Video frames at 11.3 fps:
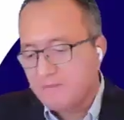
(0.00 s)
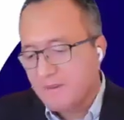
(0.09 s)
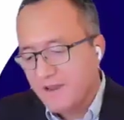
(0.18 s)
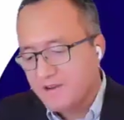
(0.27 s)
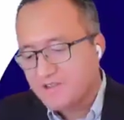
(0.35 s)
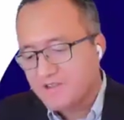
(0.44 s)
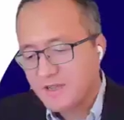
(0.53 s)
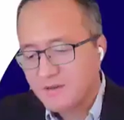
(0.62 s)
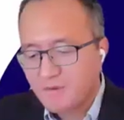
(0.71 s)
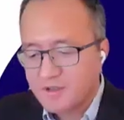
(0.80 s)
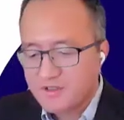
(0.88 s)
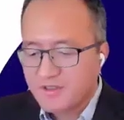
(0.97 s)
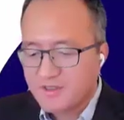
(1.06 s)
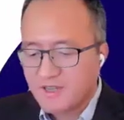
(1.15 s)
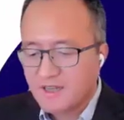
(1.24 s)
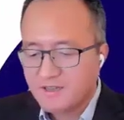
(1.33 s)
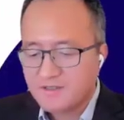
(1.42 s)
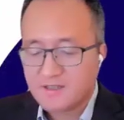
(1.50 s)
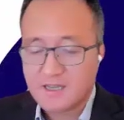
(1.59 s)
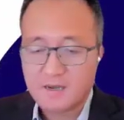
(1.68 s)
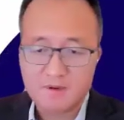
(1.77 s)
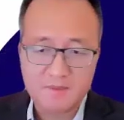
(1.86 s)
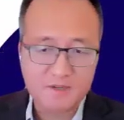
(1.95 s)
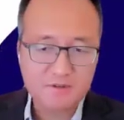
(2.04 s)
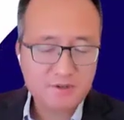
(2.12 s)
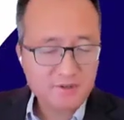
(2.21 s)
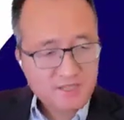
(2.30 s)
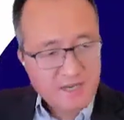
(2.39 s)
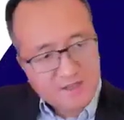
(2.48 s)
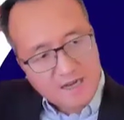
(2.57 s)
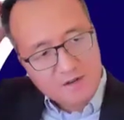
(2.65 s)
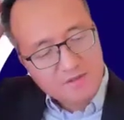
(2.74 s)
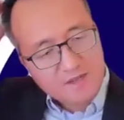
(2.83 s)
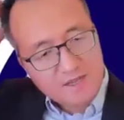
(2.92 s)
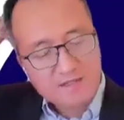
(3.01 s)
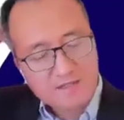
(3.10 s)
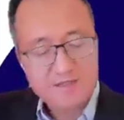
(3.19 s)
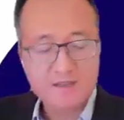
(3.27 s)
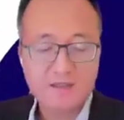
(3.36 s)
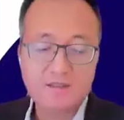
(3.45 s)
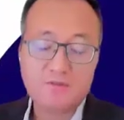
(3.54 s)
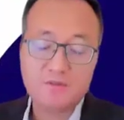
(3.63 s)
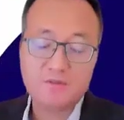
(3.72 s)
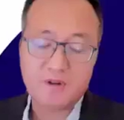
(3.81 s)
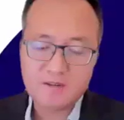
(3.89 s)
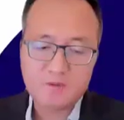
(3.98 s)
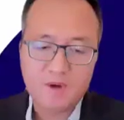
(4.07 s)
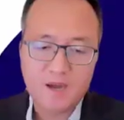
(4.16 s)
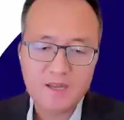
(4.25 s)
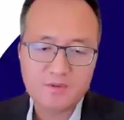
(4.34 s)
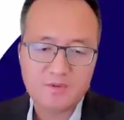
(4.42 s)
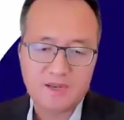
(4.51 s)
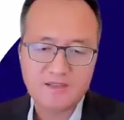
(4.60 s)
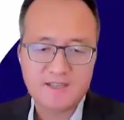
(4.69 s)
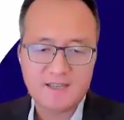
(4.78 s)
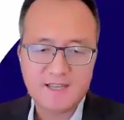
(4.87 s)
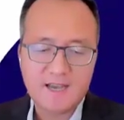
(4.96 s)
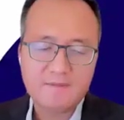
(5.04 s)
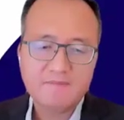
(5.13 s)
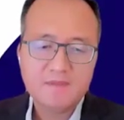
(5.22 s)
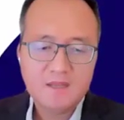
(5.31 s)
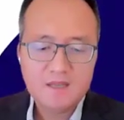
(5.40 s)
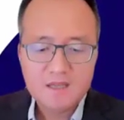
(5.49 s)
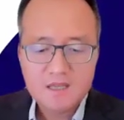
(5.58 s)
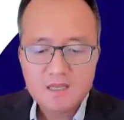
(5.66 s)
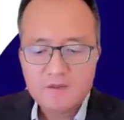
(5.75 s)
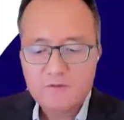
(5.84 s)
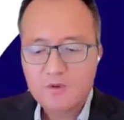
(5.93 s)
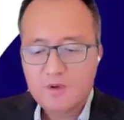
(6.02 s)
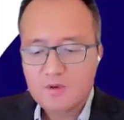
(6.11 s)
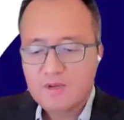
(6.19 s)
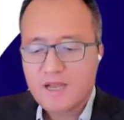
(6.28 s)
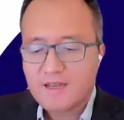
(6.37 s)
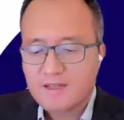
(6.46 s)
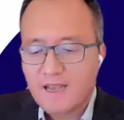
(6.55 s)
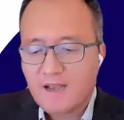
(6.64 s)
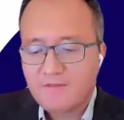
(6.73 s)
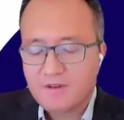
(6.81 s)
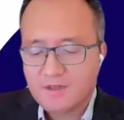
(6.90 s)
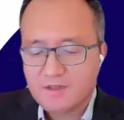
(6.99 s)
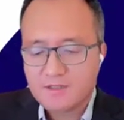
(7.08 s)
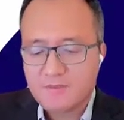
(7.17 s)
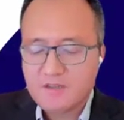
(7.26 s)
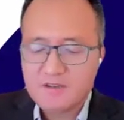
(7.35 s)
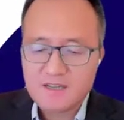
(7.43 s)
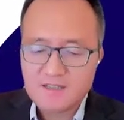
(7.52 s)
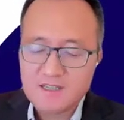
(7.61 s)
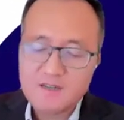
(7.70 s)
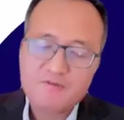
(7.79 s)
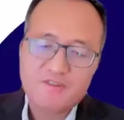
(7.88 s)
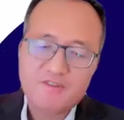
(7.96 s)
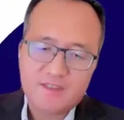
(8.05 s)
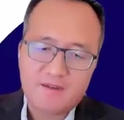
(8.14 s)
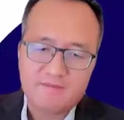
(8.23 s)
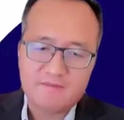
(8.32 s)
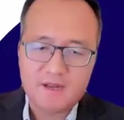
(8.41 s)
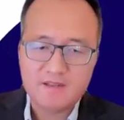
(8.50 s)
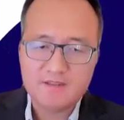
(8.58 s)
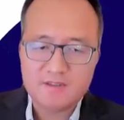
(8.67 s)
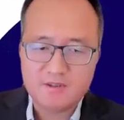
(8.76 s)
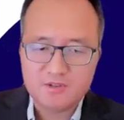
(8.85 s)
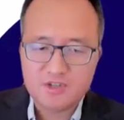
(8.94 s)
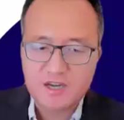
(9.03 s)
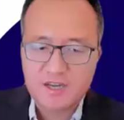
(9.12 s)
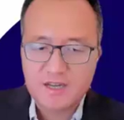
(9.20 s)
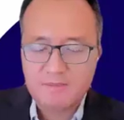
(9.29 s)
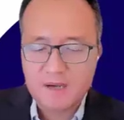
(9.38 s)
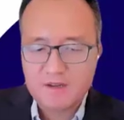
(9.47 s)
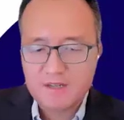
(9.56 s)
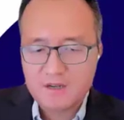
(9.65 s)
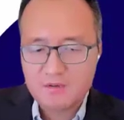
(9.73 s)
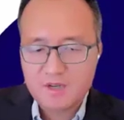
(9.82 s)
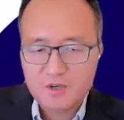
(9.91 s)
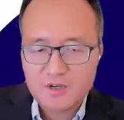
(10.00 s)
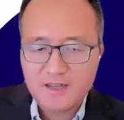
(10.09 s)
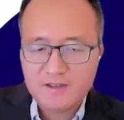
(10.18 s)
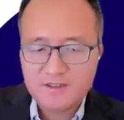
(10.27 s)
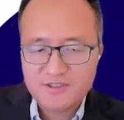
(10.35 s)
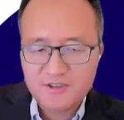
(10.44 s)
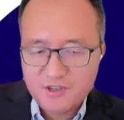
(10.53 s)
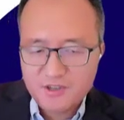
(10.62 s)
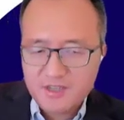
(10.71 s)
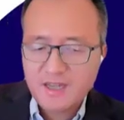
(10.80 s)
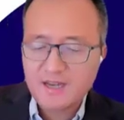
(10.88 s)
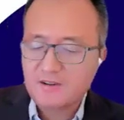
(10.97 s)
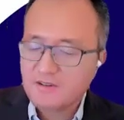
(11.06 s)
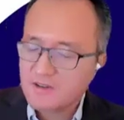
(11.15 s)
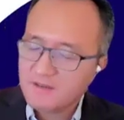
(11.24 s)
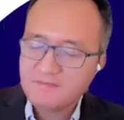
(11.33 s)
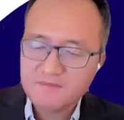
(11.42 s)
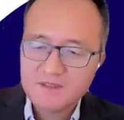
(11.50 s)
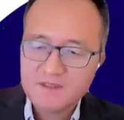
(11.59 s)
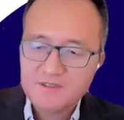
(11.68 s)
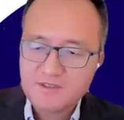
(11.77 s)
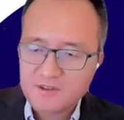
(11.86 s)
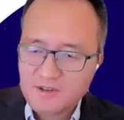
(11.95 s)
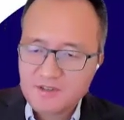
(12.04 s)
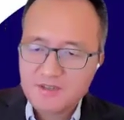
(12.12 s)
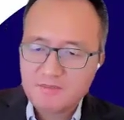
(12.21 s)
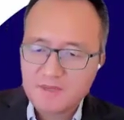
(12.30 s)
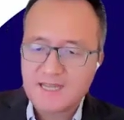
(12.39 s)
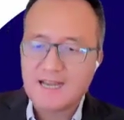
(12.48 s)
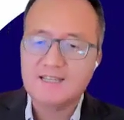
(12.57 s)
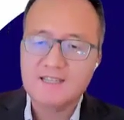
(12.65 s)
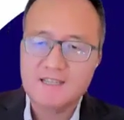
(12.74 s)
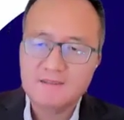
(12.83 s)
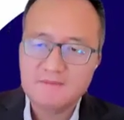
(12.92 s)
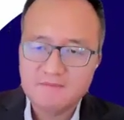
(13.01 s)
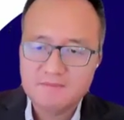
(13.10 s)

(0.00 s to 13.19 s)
I'm biased. I personally think this is complementary to each other. I don't think that's a threat. Why do I say that? If you look at it, they have a specialized in different thing, right? So China biotech only good on a certain area, certain modality,